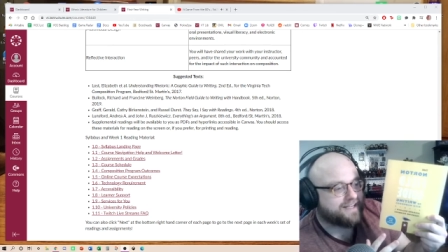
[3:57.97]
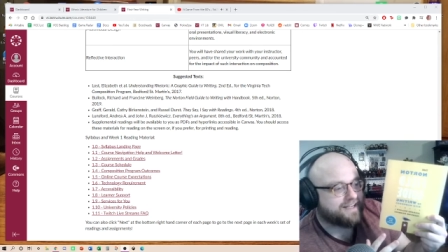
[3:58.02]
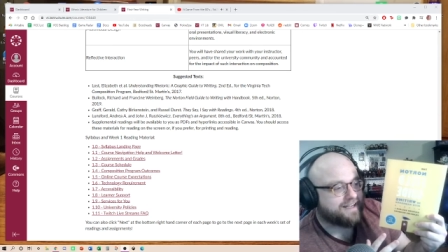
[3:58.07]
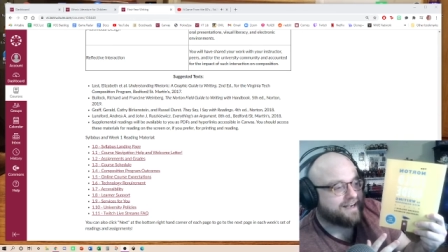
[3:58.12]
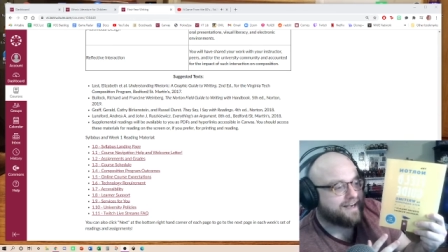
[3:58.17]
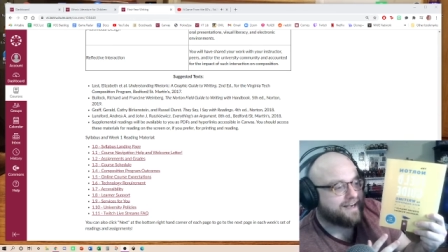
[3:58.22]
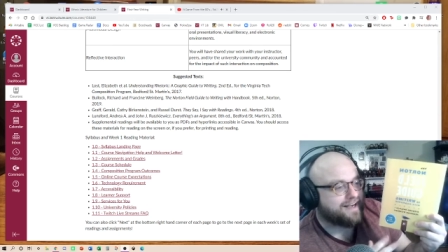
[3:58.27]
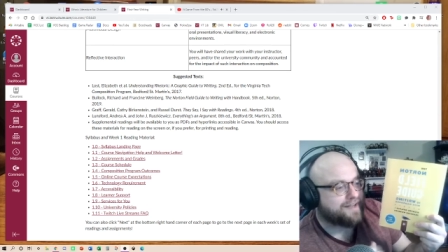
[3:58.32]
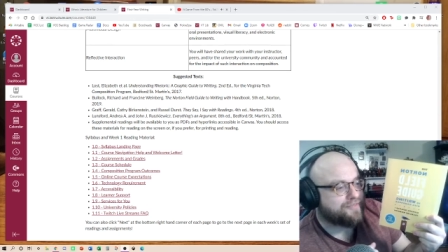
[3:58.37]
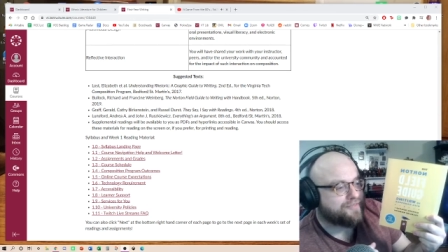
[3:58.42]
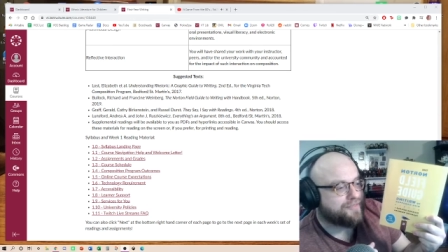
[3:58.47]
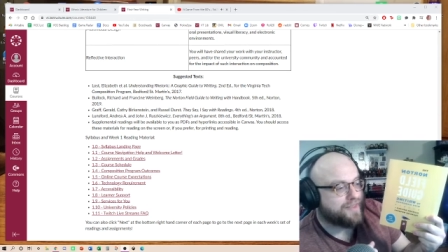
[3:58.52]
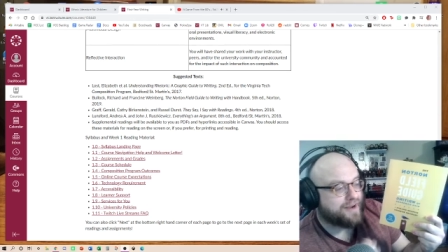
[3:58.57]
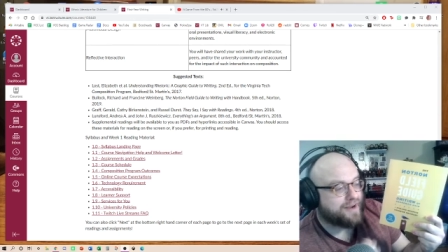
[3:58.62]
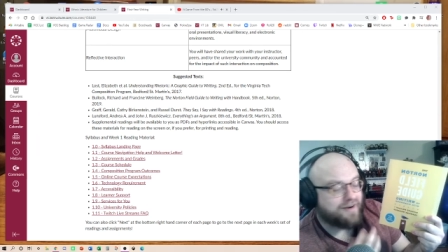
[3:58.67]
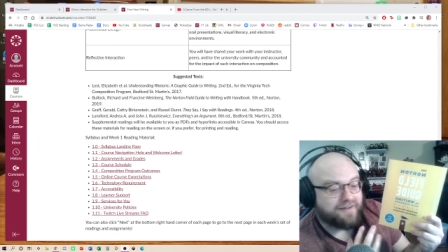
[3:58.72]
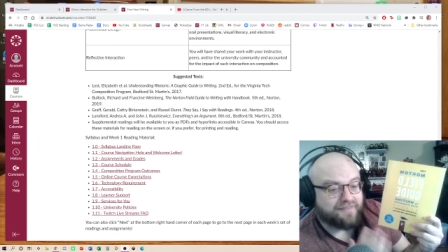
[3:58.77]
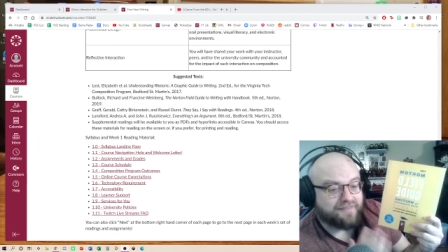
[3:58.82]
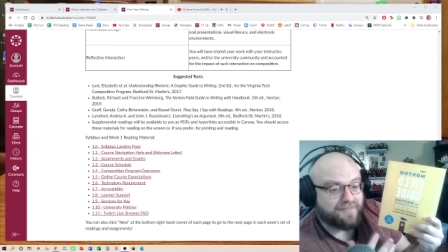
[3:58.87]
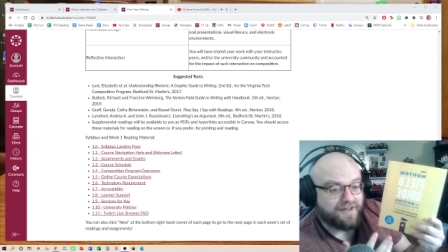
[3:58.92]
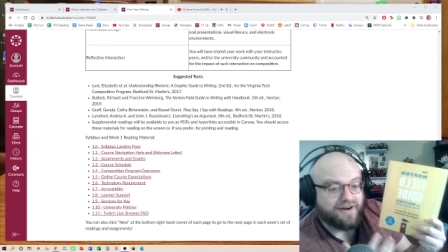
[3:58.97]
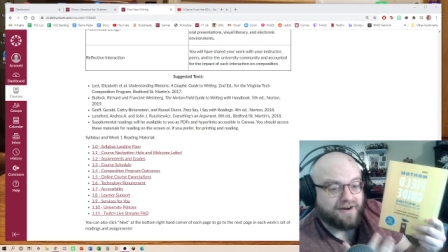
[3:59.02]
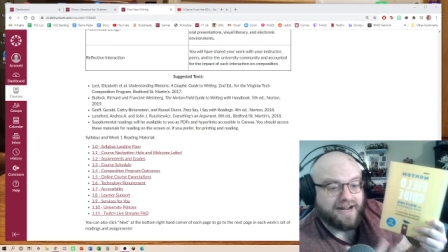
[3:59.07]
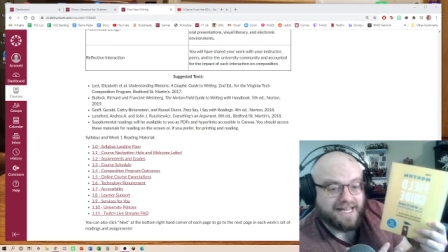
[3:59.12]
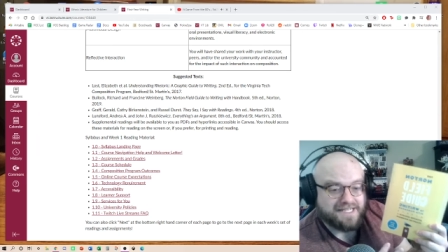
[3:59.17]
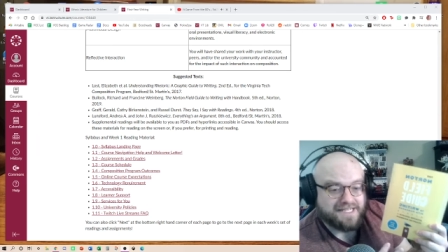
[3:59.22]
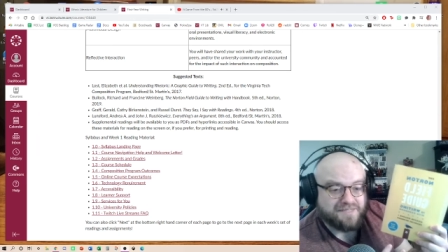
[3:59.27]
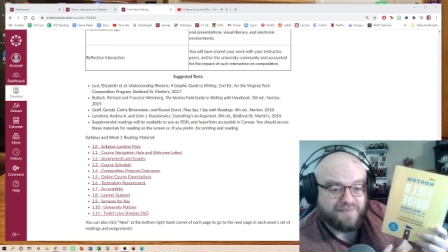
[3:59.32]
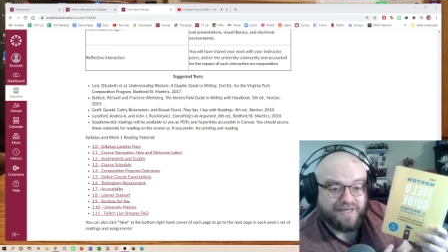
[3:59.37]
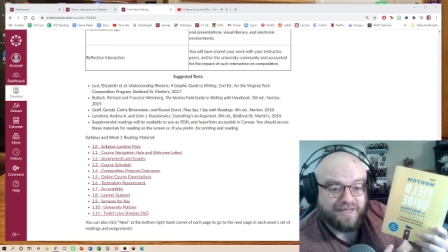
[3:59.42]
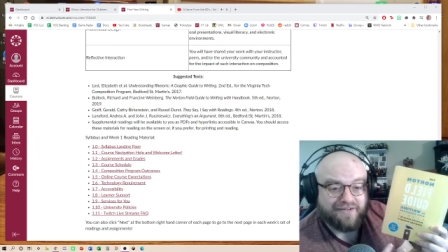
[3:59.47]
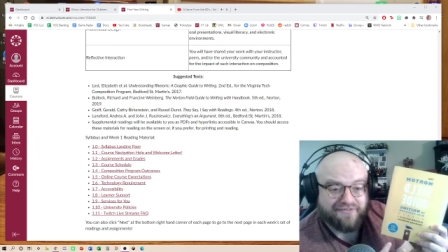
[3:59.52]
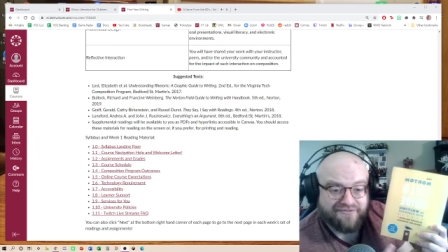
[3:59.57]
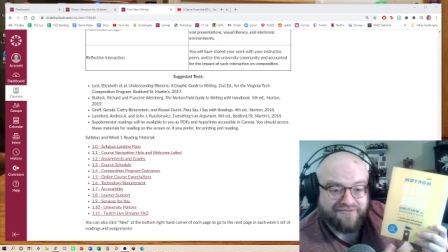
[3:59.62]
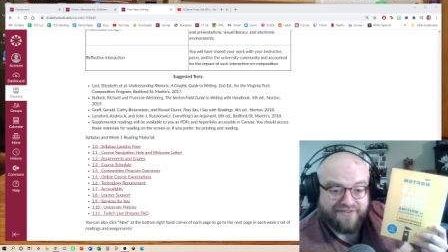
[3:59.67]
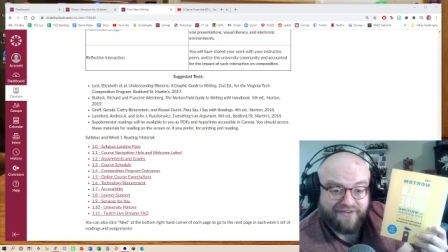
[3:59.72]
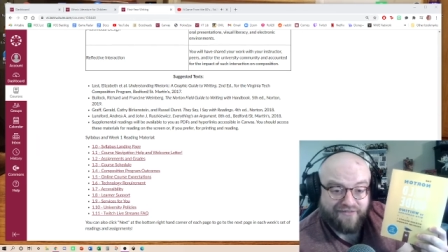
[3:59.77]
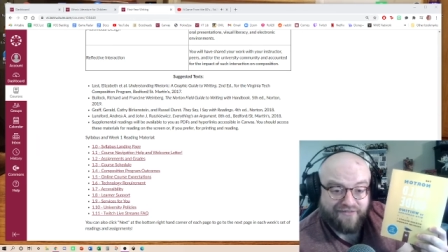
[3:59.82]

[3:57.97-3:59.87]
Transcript: There has been a 5th